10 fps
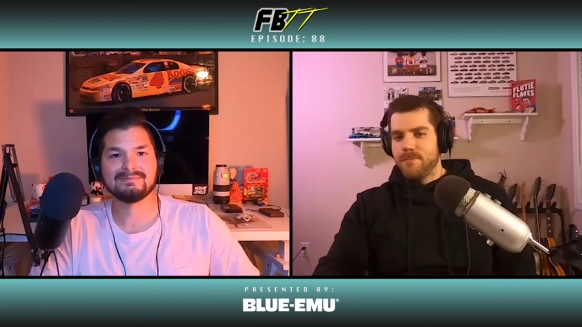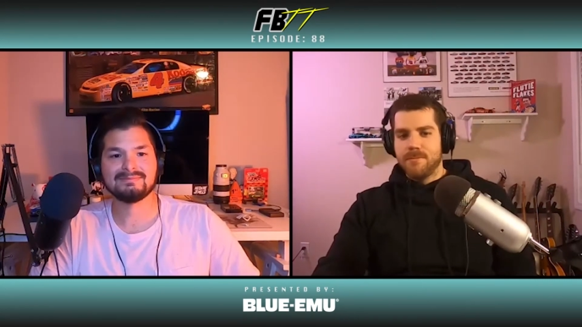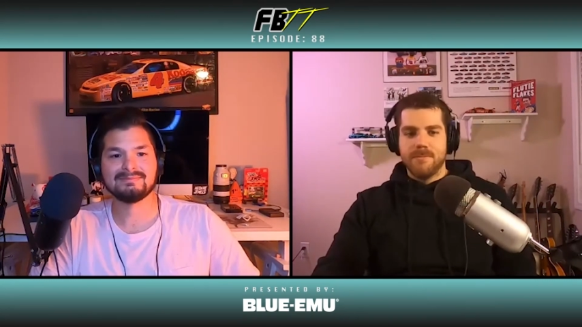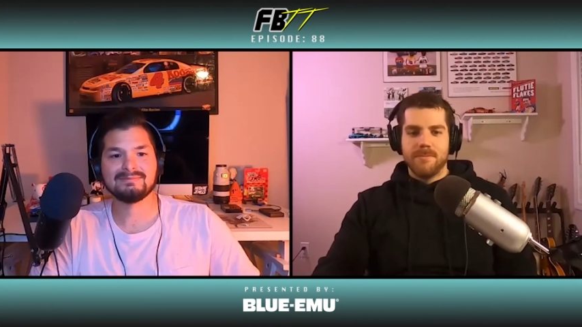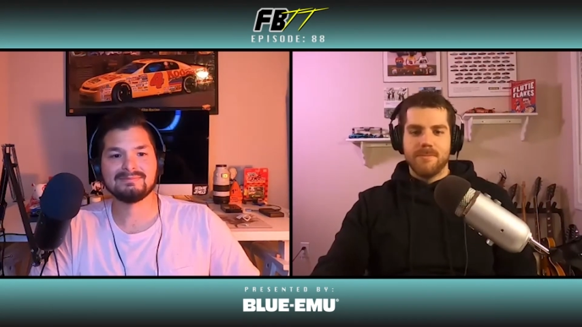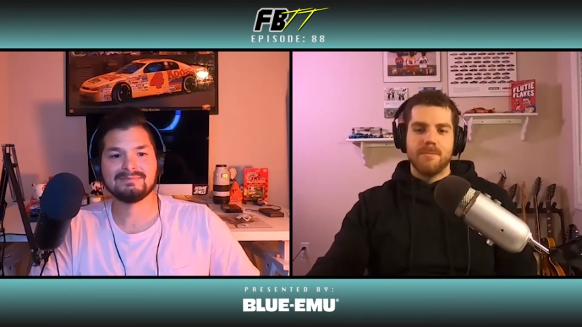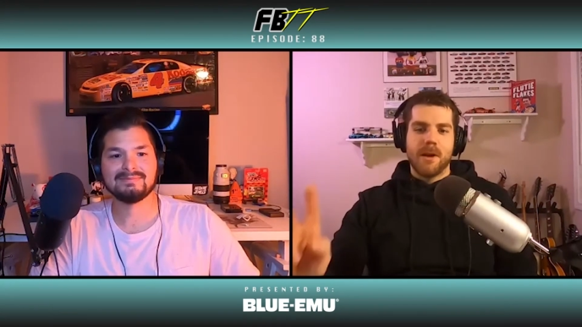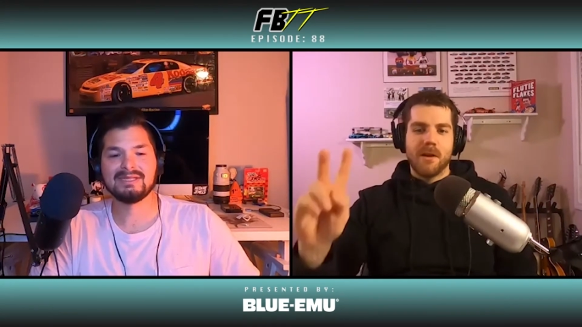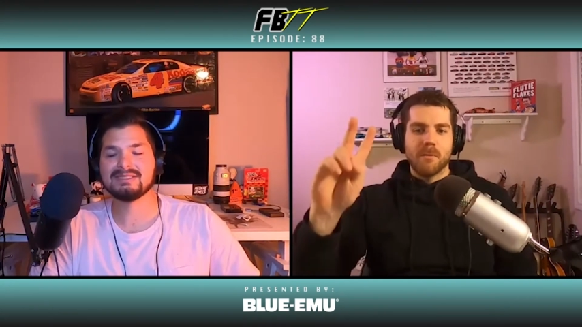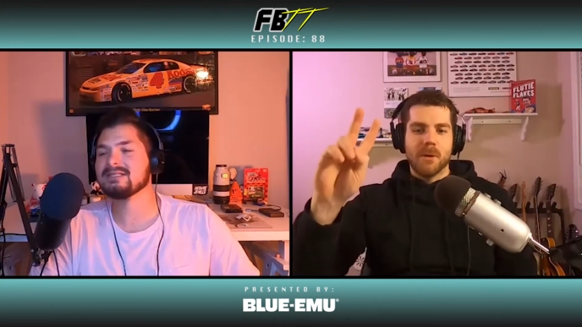Speaker 1: I
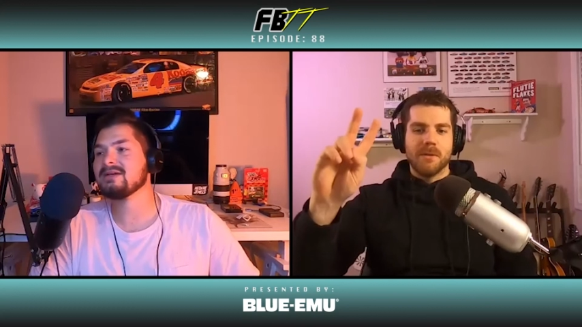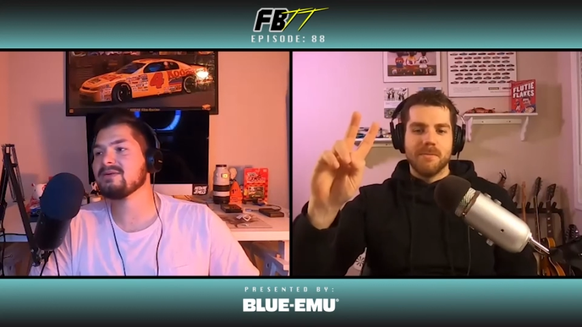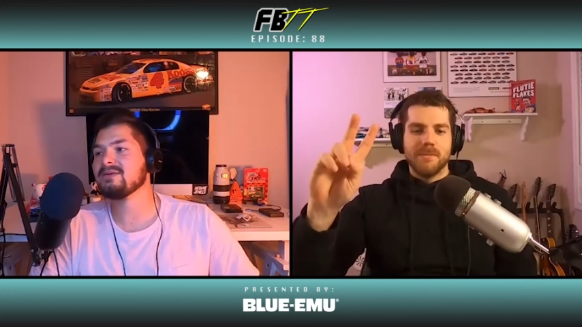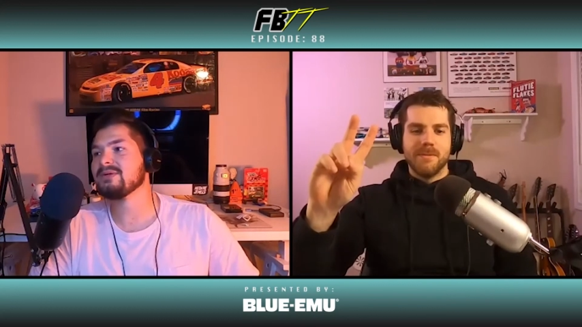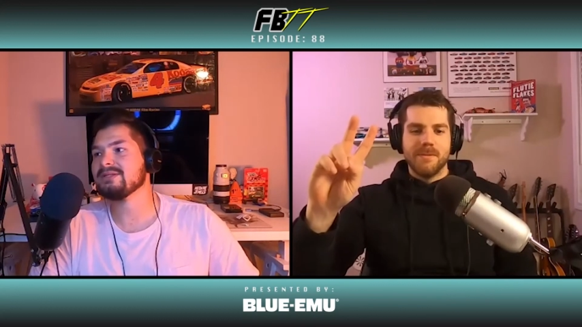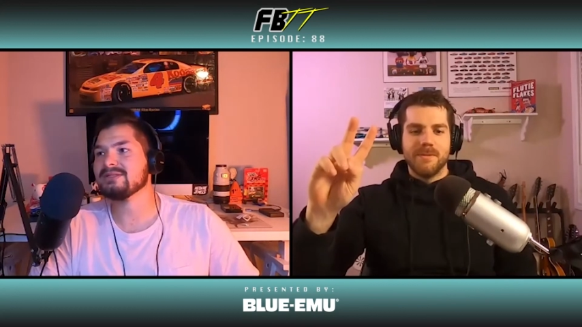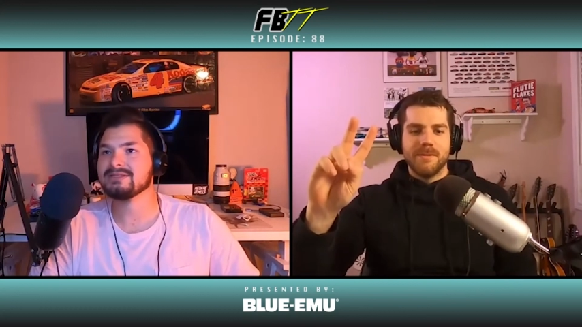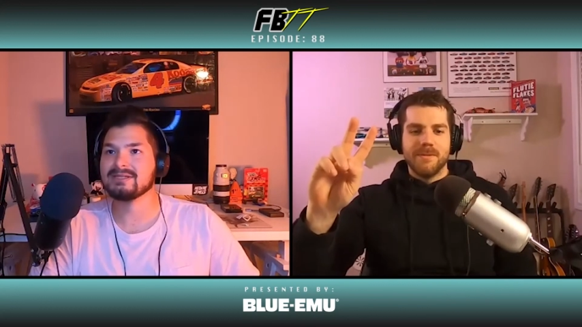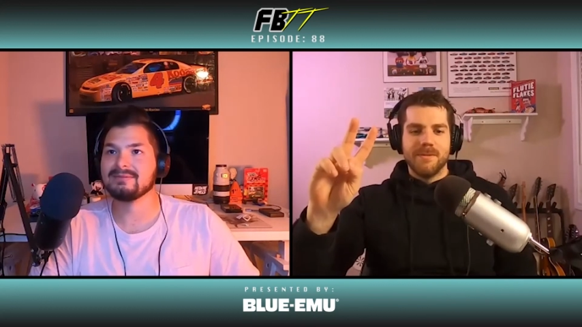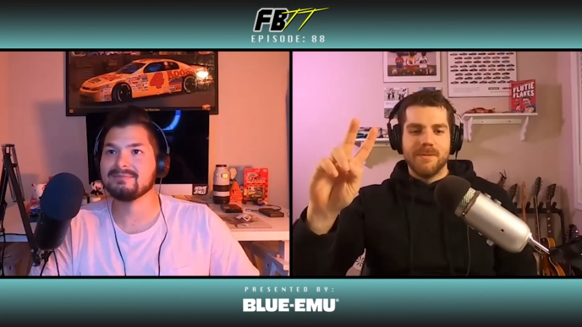guess that's how we'll end it this time.
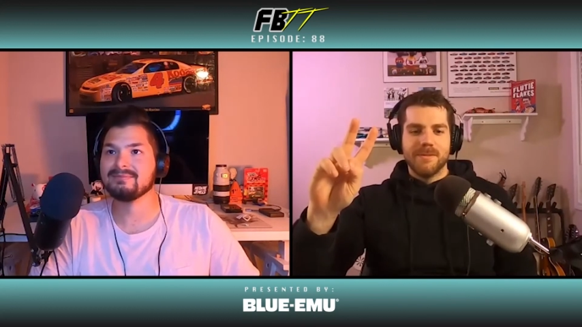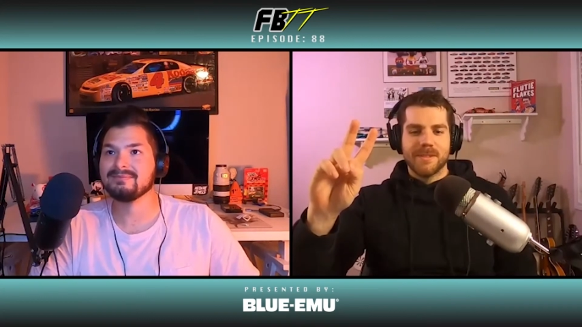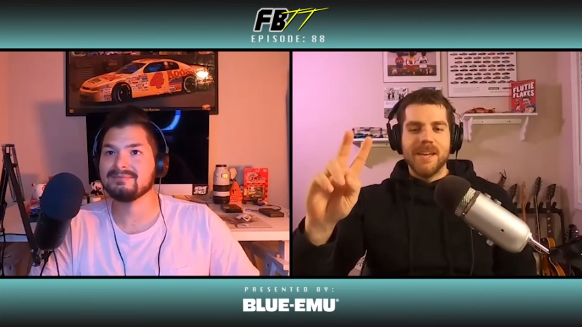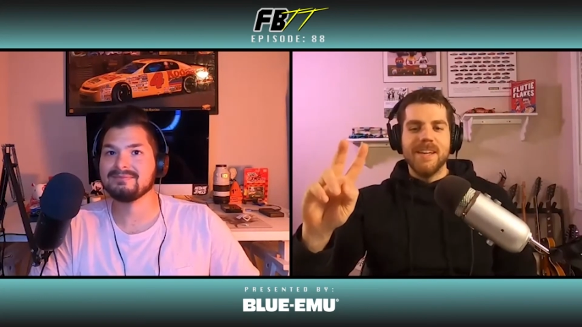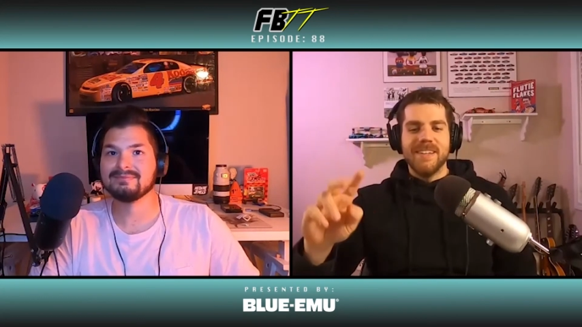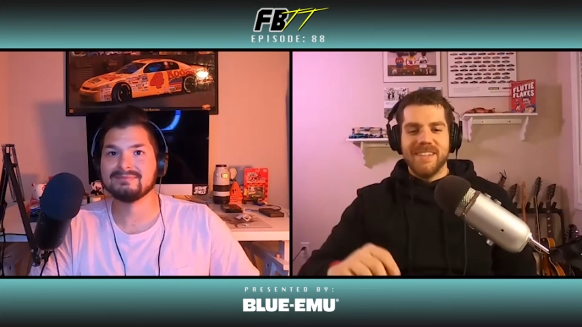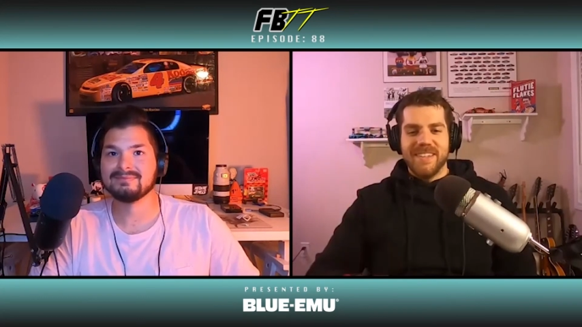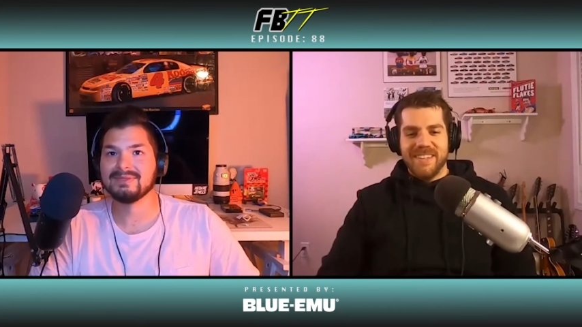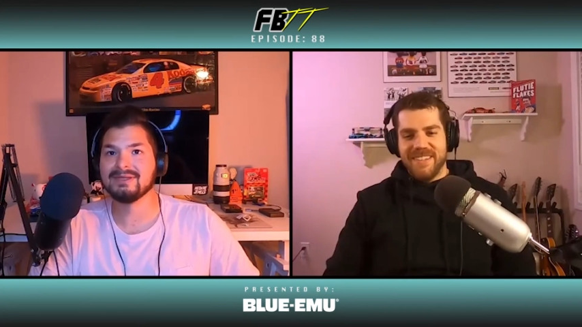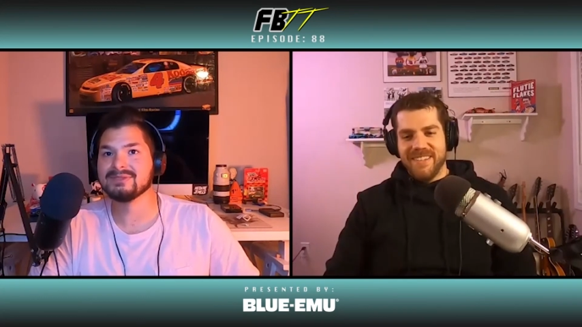Yeah,
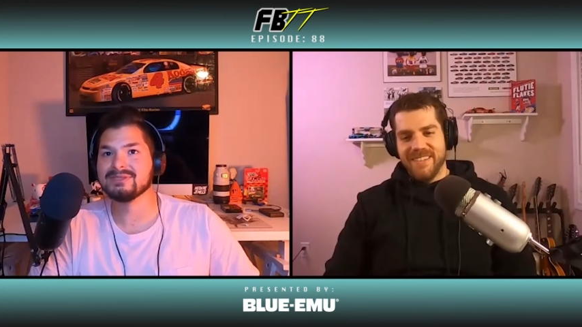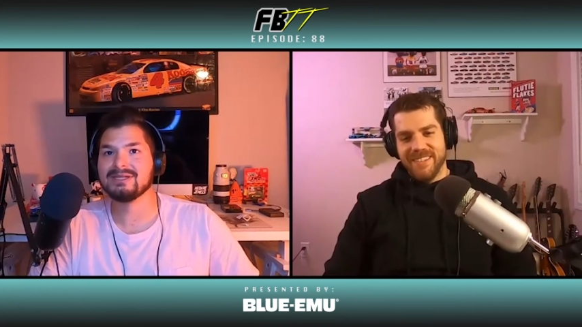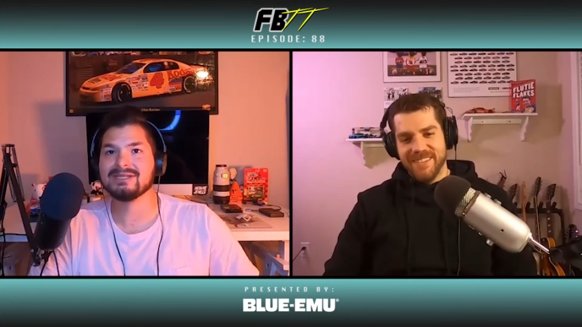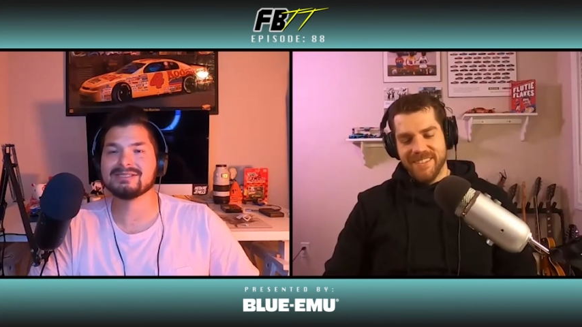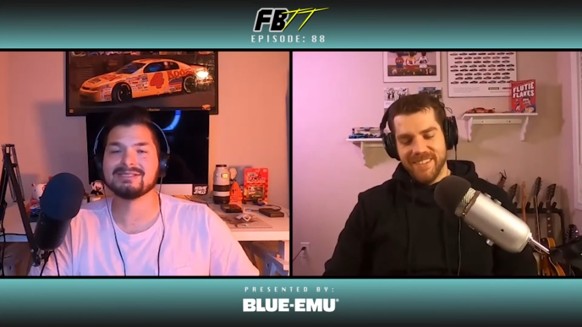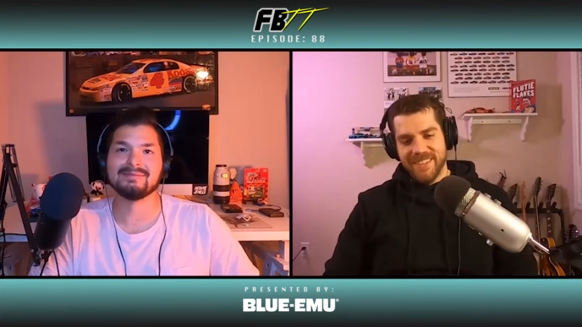we'll see you next time.